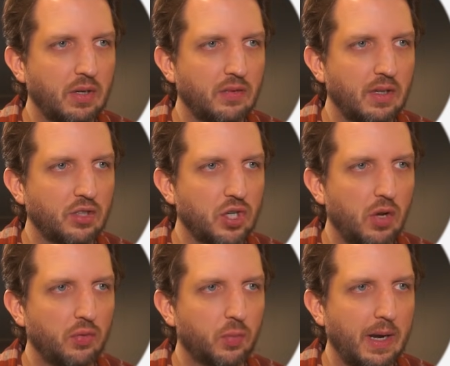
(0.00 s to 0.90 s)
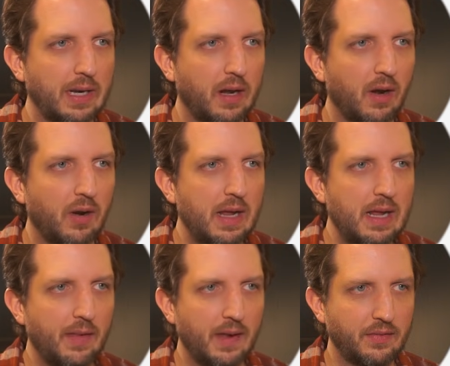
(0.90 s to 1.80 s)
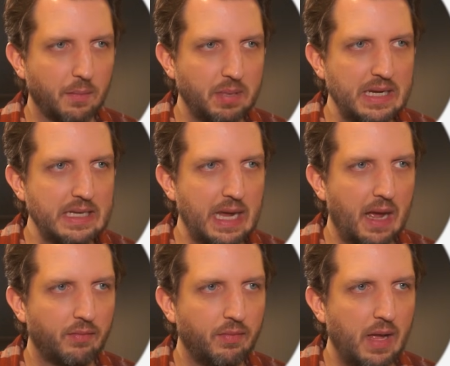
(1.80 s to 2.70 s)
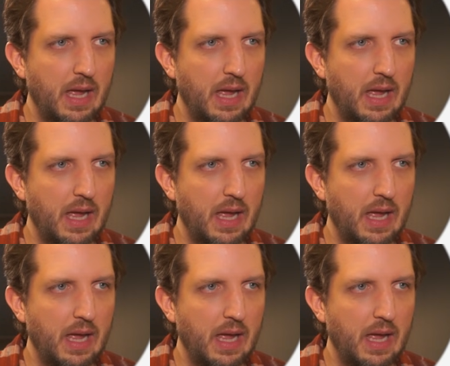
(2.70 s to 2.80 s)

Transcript: You can see it shows right here that it's a PDF.